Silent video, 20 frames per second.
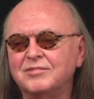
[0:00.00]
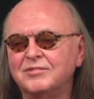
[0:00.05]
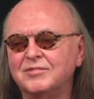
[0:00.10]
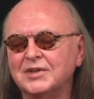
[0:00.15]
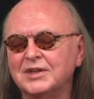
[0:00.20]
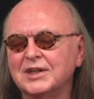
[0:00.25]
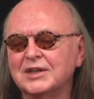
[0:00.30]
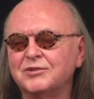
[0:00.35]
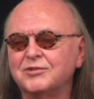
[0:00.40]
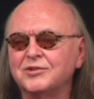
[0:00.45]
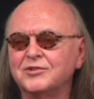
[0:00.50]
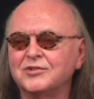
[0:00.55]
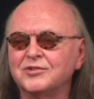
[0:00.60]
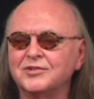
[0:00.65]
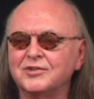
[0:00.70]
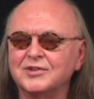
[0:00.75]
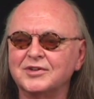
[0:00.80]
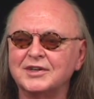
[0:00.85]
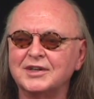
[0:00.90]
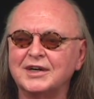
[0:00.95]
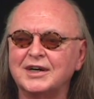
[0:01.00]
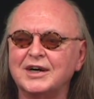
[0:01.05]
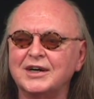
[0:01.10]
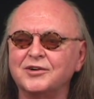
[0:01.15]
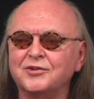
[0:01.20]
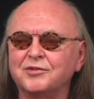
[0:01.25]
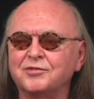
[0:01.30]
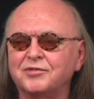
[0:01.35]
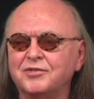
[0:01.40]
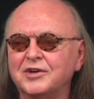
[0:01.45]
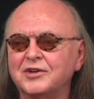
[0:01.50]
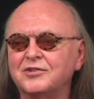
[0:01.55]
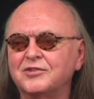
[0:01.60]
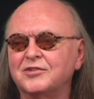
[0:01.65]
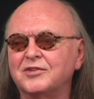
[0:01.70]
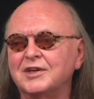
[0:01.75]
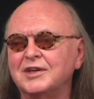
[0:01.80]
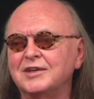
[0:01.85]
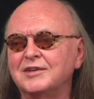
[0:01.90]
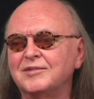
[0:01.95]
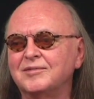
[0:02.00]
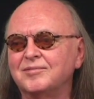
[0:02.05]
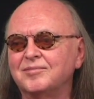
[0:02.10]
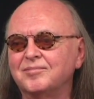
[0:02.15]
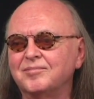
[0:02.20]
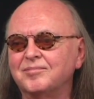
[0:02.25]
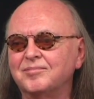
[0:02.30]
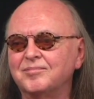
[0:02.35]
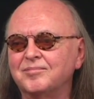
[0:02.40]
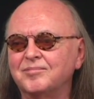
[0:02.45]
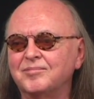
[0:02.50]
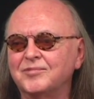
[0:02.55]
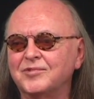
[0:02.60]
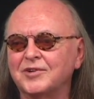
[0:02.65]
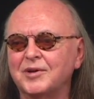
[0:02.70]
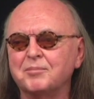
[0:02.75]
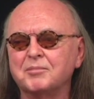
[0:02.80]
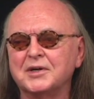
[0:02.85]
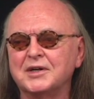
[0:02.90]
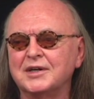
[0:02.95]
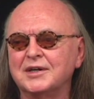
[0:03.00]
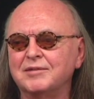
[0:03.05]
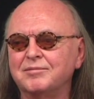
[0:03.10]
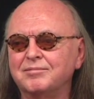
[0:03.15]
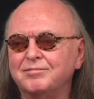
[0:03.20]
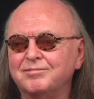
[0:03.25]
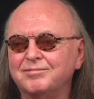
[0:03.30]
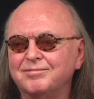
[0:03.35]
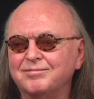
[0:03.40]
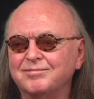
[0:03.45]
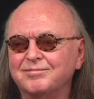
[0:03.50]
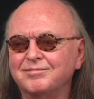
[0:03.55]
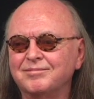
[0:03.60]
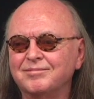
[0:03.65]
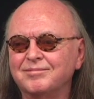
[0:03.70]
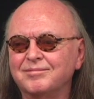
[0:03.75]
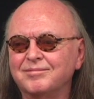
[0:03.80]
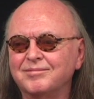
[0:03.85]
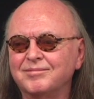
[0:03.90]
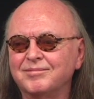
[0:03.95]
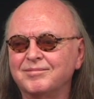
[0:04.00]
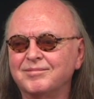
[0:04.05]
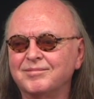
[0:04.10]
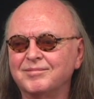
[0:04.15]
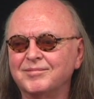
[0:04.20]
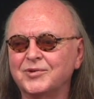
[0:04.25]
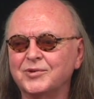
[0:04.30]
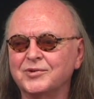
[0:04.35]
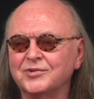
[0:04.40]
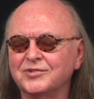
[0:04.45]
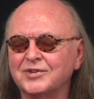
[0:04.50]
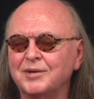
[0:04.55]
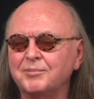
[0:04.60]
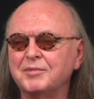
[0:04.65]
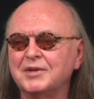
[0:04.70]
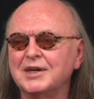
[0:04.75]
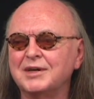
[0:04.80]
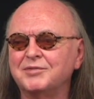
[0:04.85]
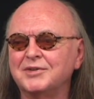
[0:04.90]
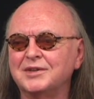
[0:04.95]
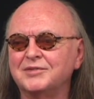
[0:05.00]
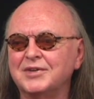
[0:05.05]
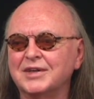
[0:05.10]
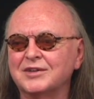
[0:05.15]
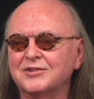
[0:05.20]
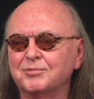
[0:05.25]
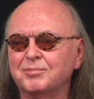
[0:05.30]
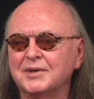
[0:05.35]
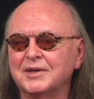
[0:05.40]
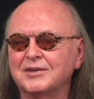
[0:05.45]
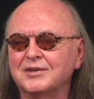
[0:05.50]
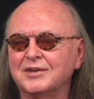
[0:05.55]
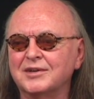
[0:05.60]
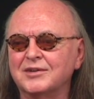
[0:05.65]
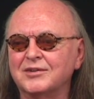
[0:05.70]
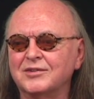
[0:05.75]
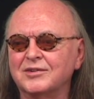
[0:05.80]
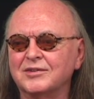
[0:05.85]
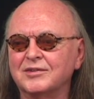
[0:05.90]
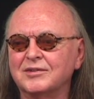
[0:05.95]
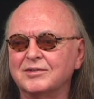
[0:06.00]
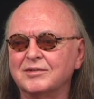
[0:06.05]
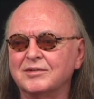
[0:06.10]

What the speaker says: relinquish or deny or frustrate somebody or some level of expectation.